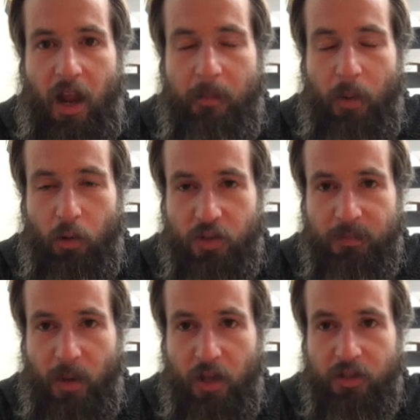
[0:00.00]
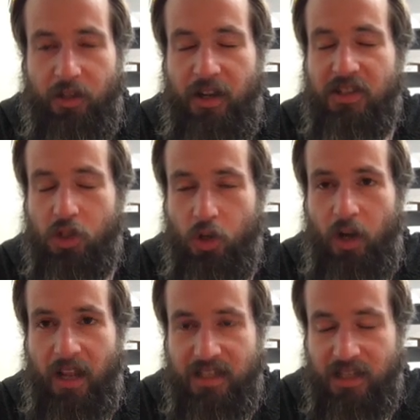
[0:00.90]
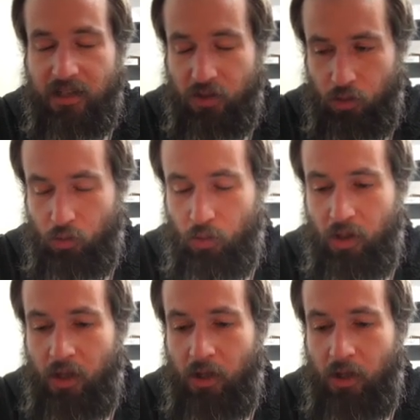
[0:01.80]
hypo-responder, it's a good idea to